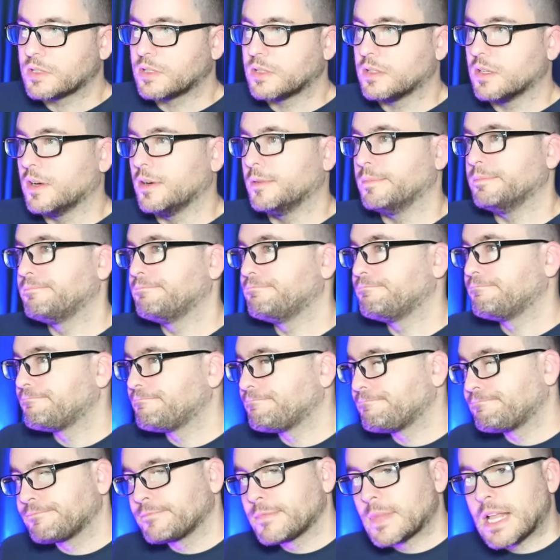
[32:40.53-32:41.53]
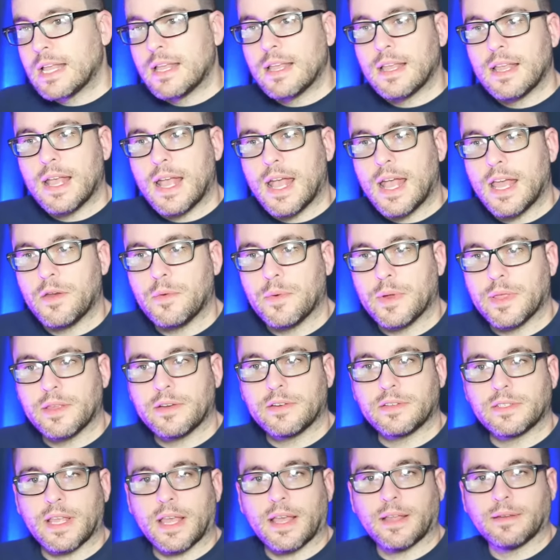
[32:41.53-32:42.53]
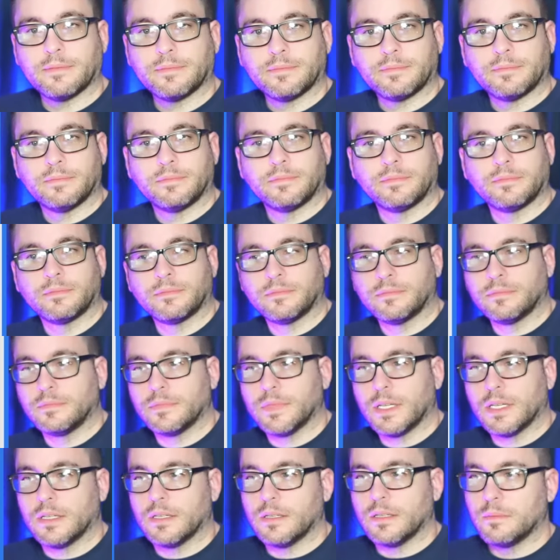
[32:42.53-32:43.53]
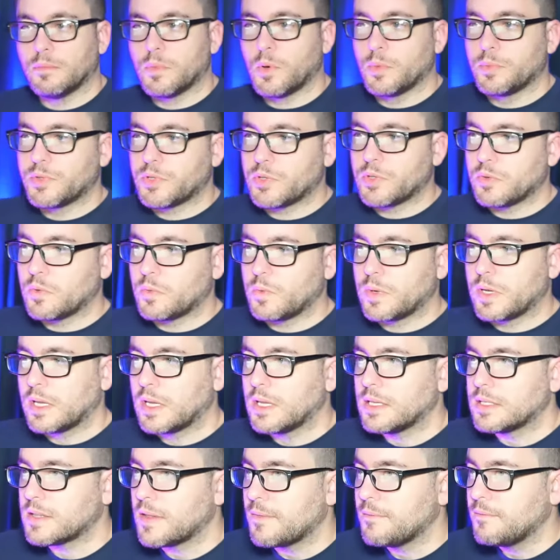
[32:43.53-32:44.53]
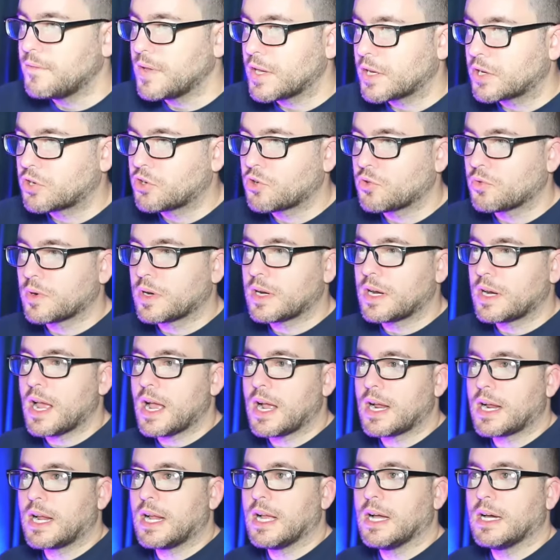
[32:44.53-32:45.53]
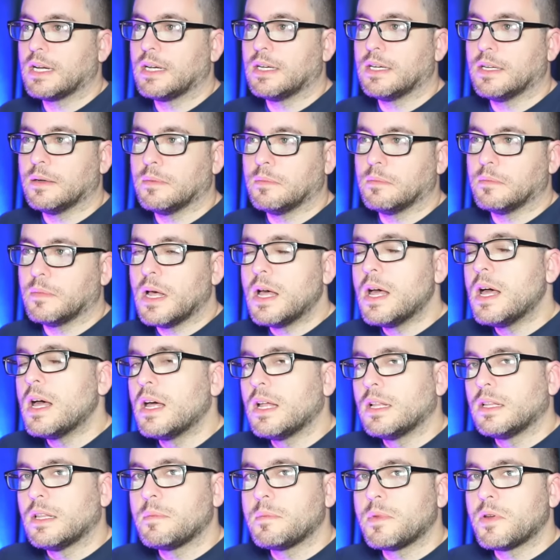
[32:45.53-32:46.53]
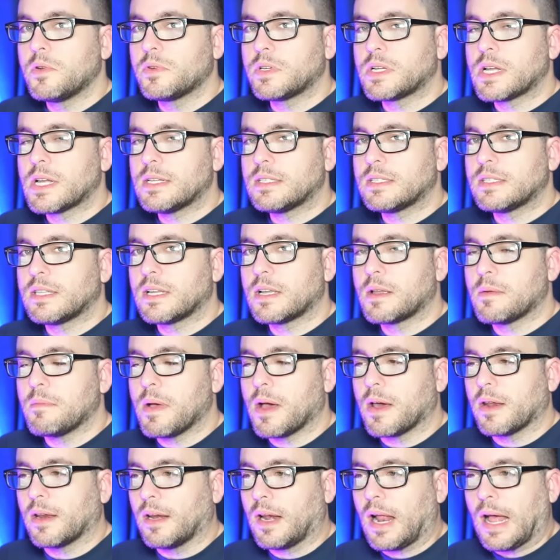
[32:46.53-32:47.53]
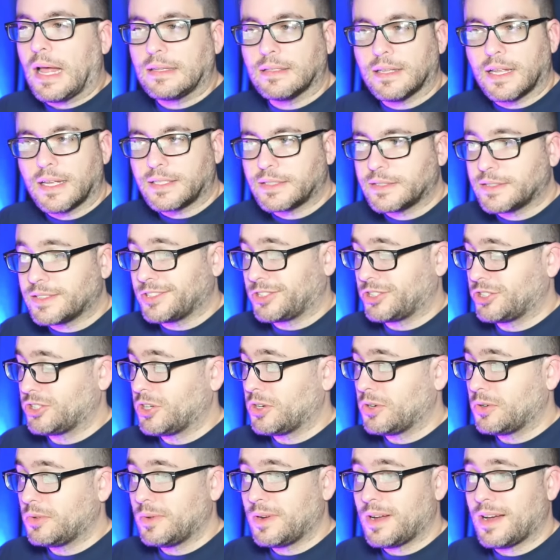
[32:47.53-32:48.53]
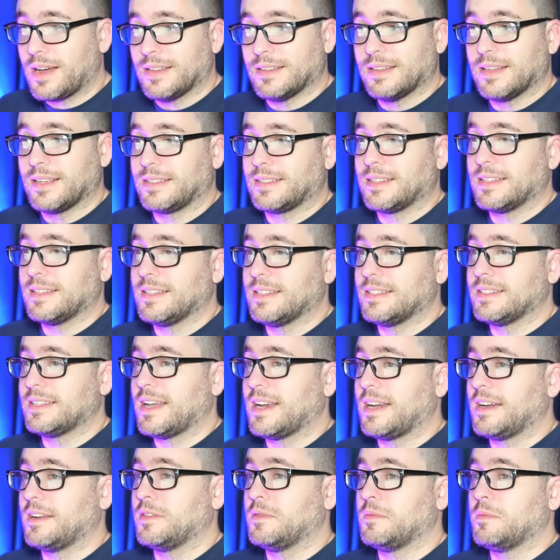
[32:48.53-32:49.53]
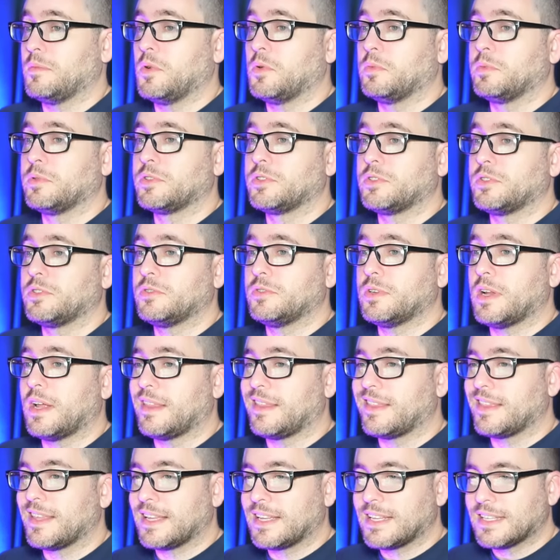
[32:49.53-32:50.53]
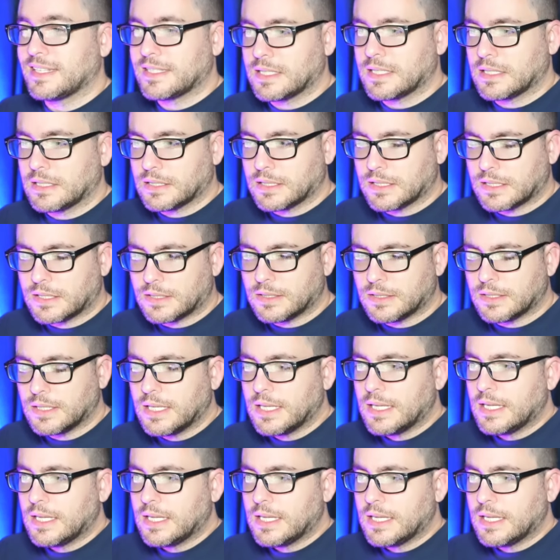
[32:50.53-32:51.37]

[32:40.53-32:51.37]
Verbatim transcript: So anyway, there's that. The mobile suit of the week is the Victory Gundam. Let me know what you guys think about it. I like the show. I like the design of the mobile suit. I think it's a little.